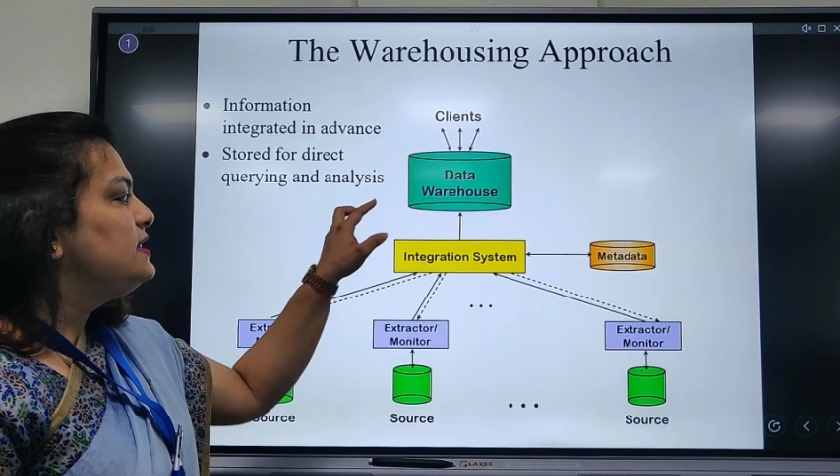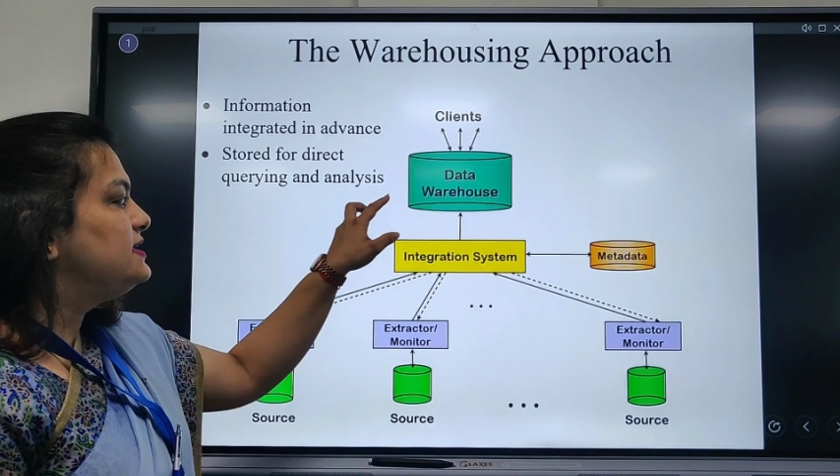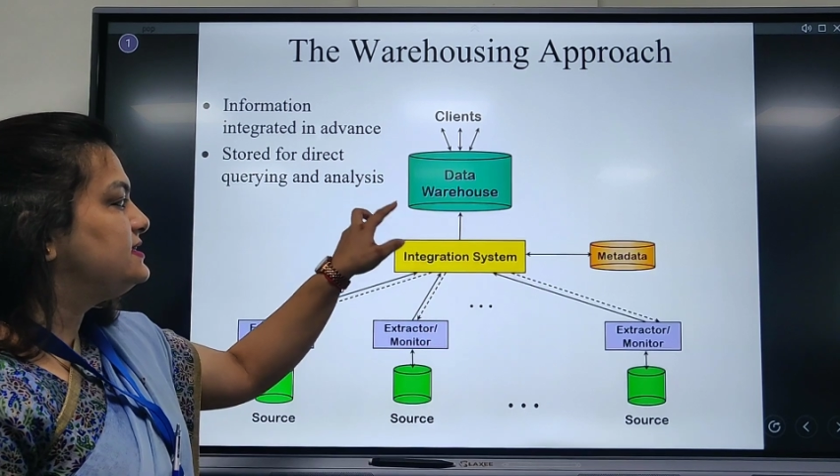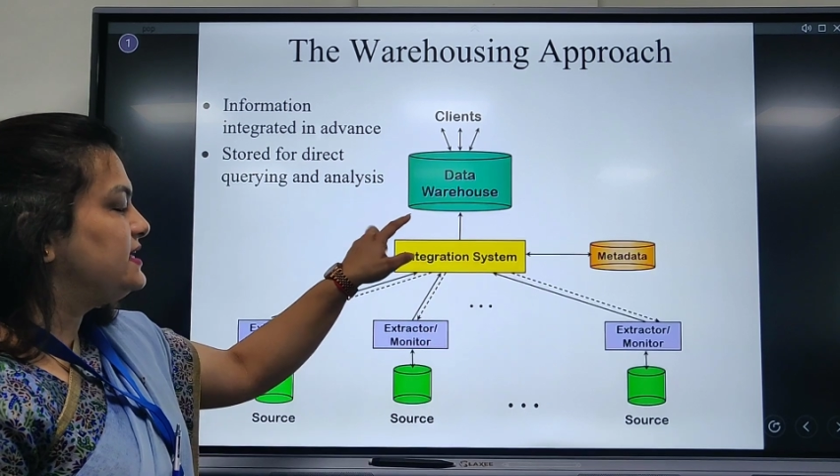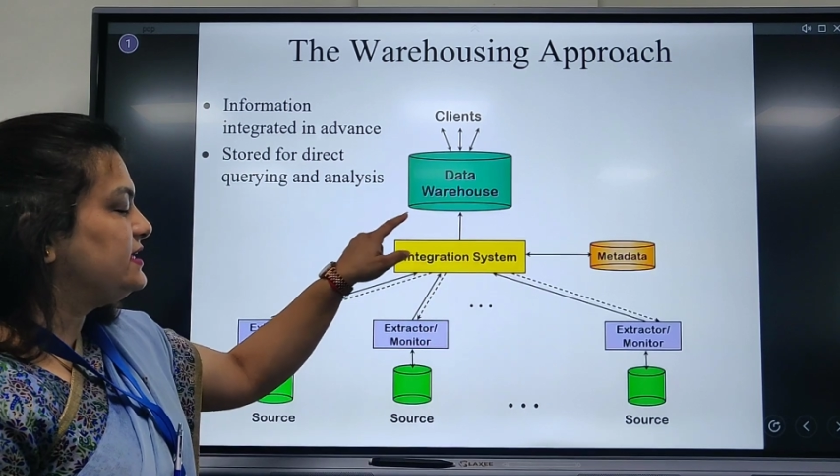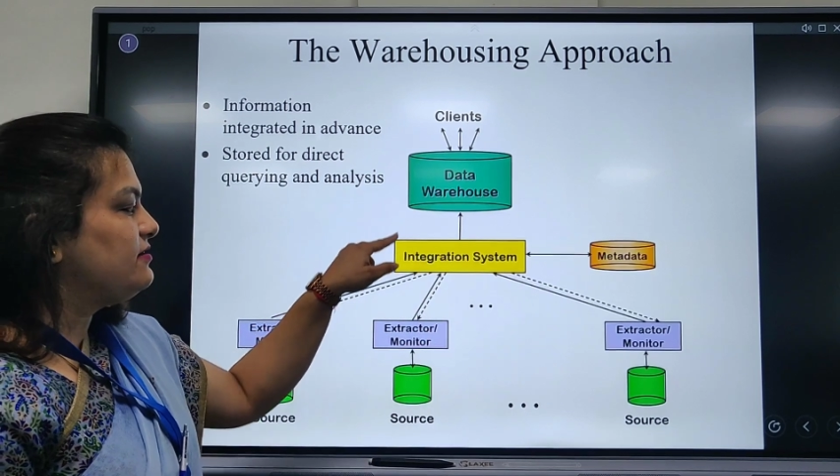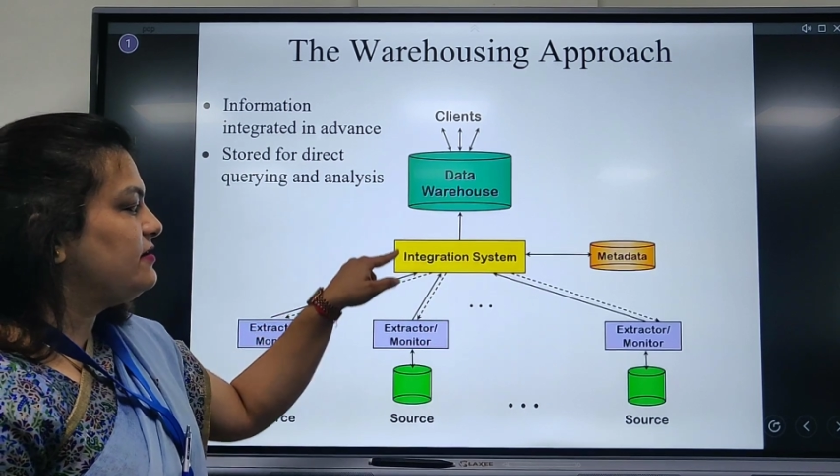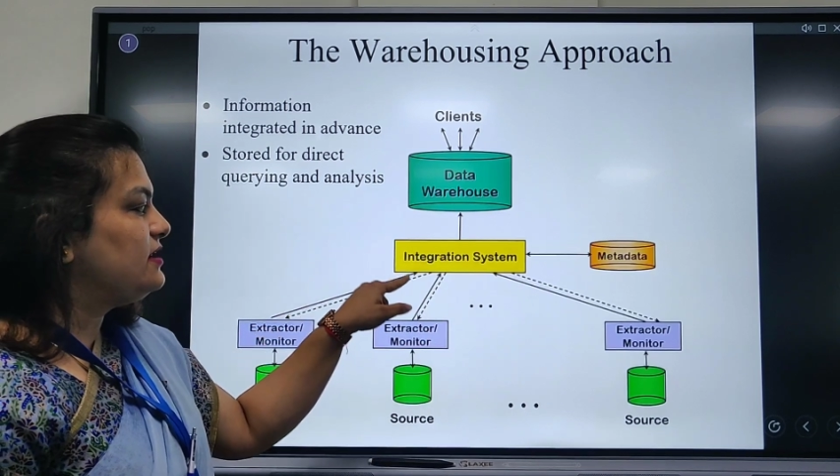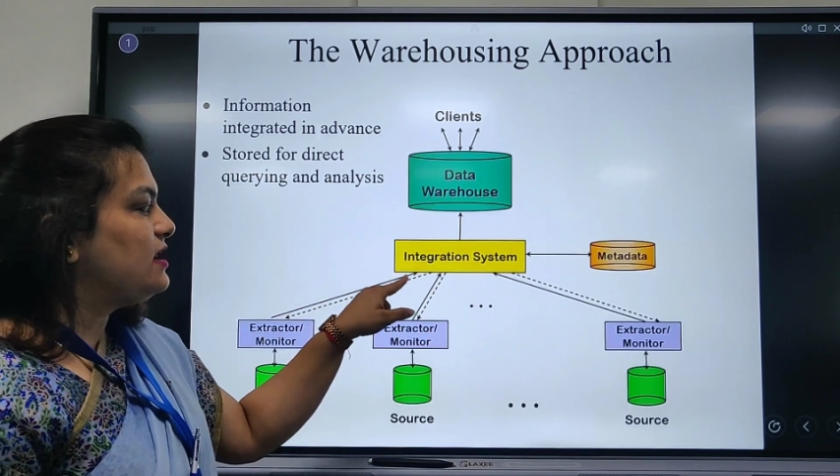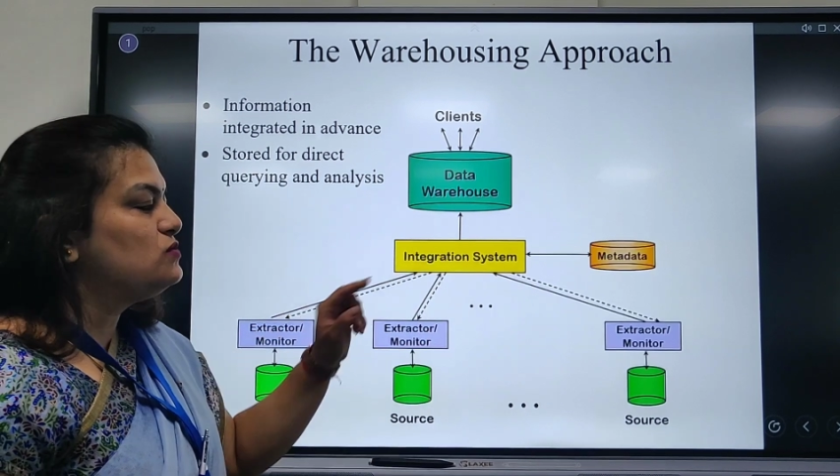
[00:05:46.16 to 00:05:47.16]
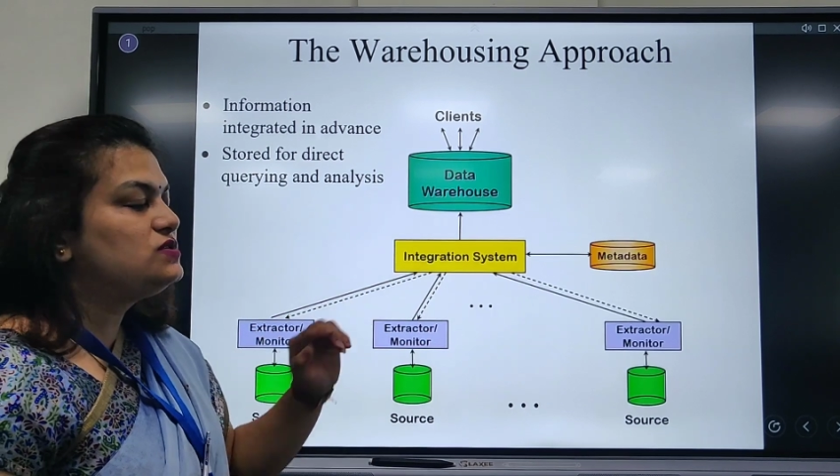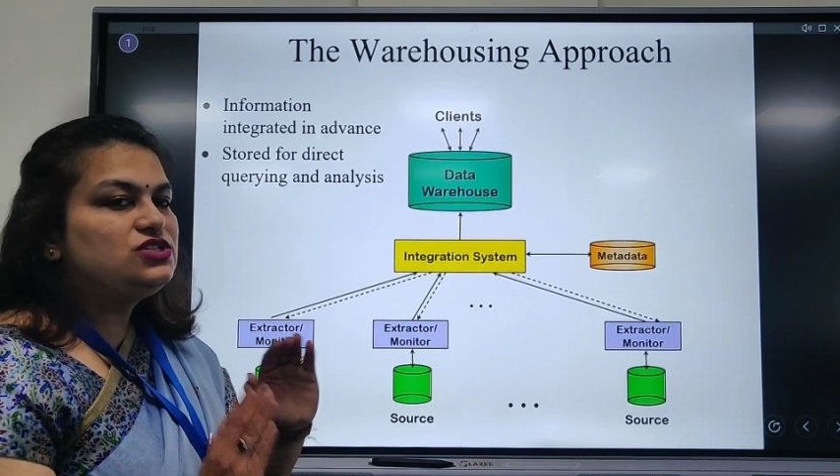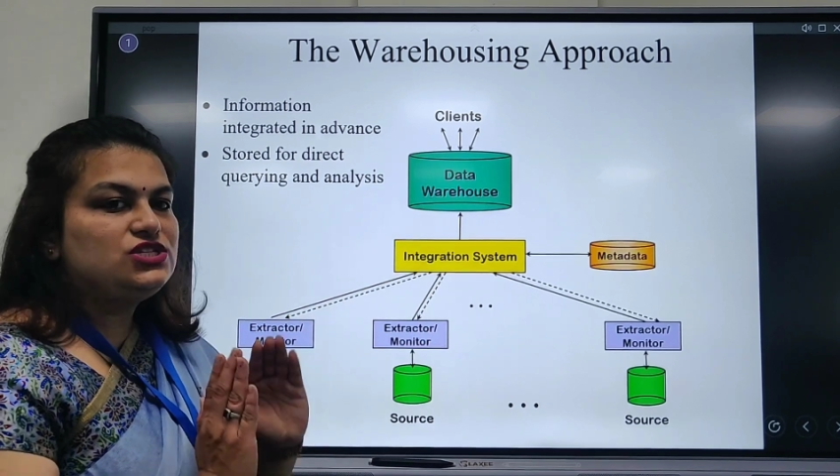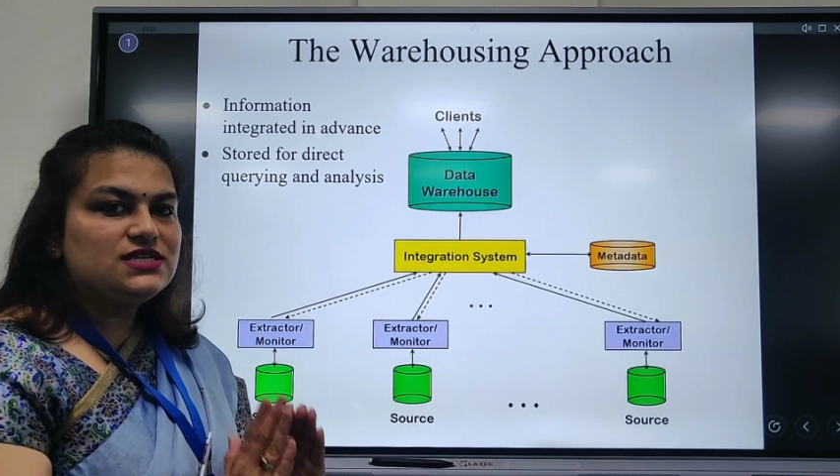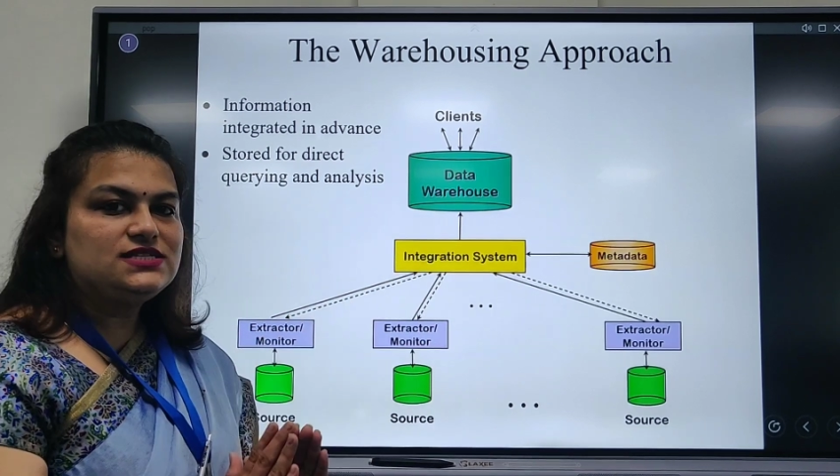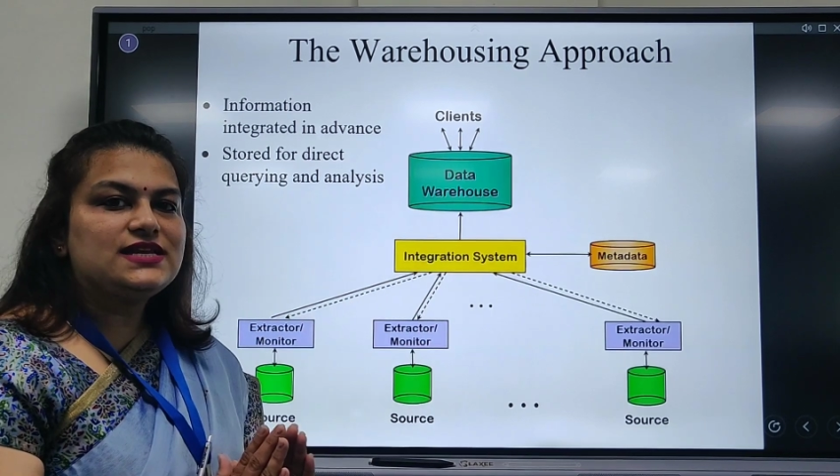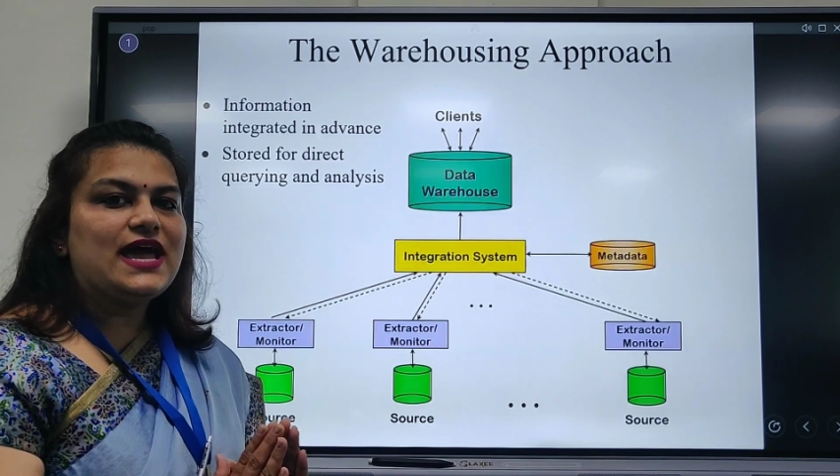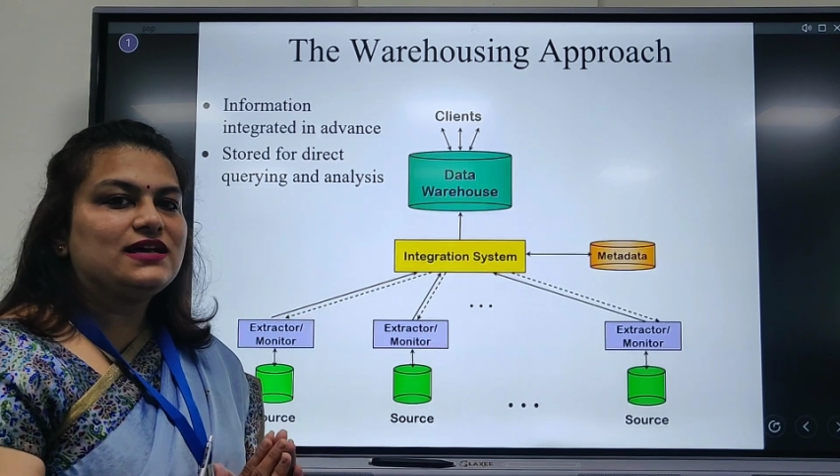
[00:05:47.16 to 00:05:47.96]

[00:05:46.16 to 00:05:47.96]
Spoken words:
This data warehouse just